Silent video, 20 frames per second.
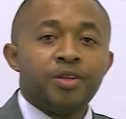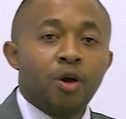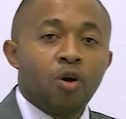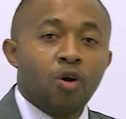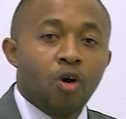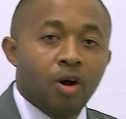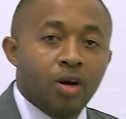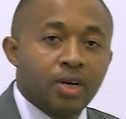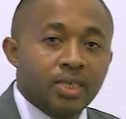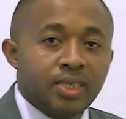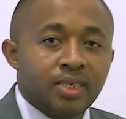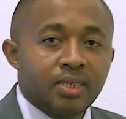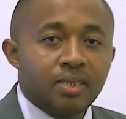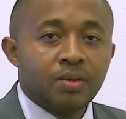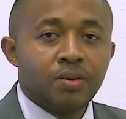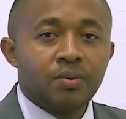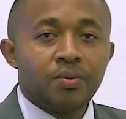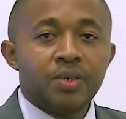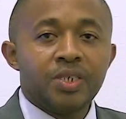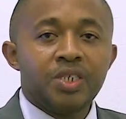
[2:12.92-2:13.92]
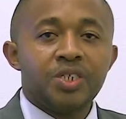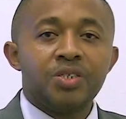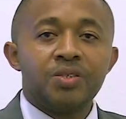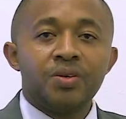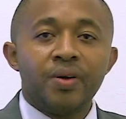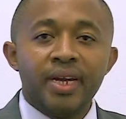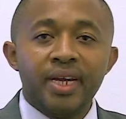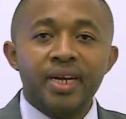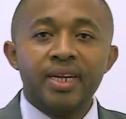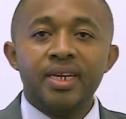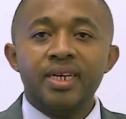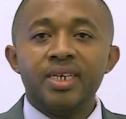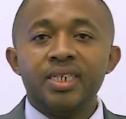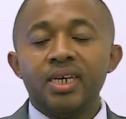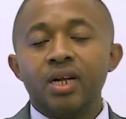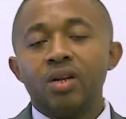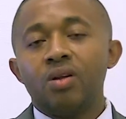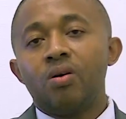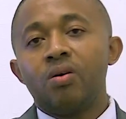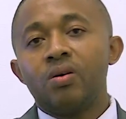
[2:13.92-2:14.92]
your cost, which is your
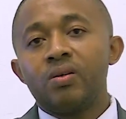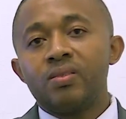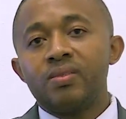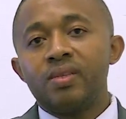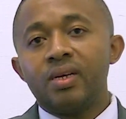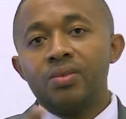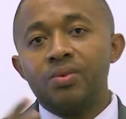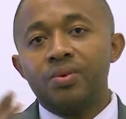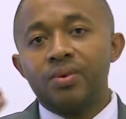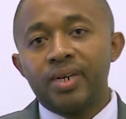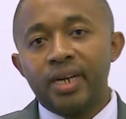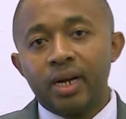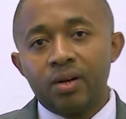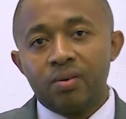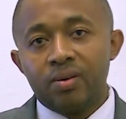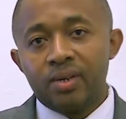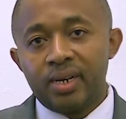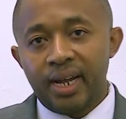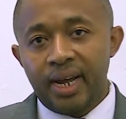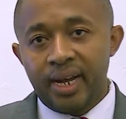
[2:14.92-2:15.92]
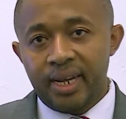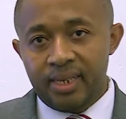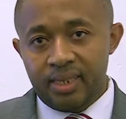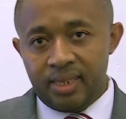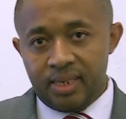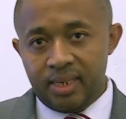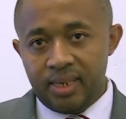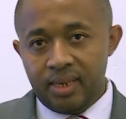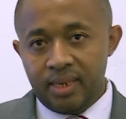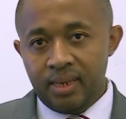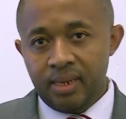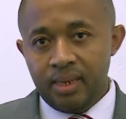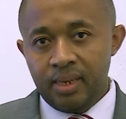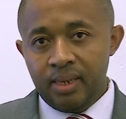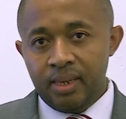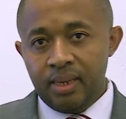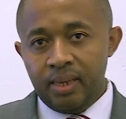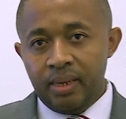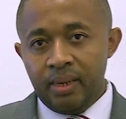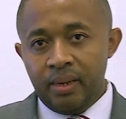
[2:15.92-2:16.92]
initial cost that you recognized
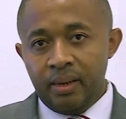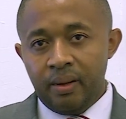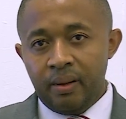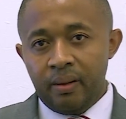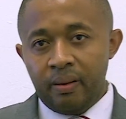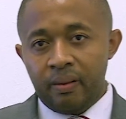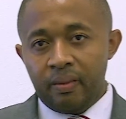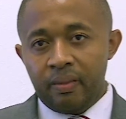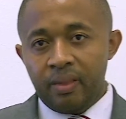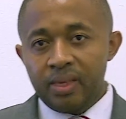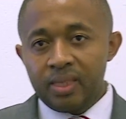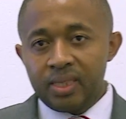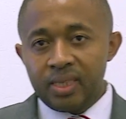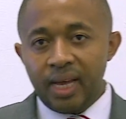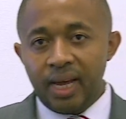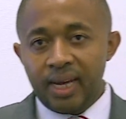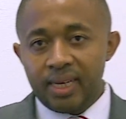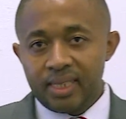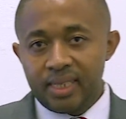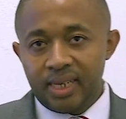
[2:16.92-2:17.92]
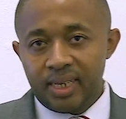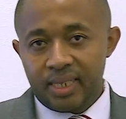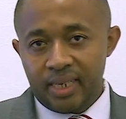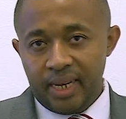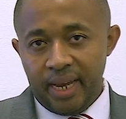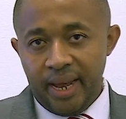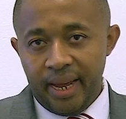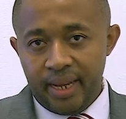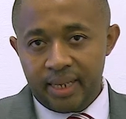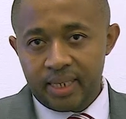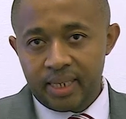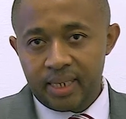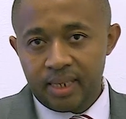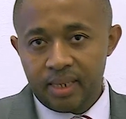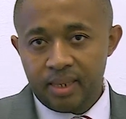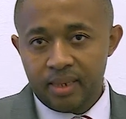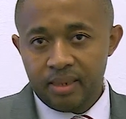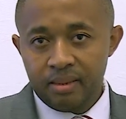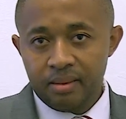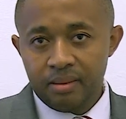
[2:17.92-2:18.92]
this asset
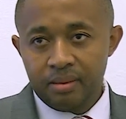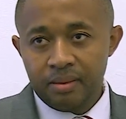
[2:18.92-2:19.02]
at,